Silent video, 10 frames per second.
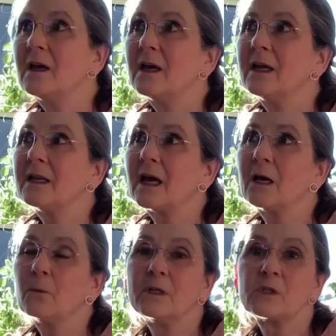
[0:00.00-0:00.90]
and I
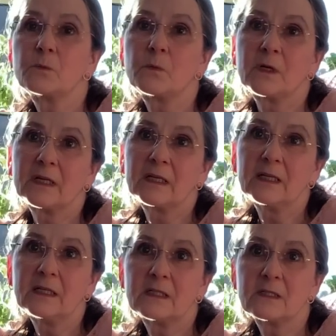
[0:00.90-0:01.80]
will sprinkle
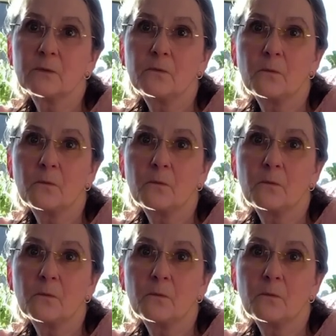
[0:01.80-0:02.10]
it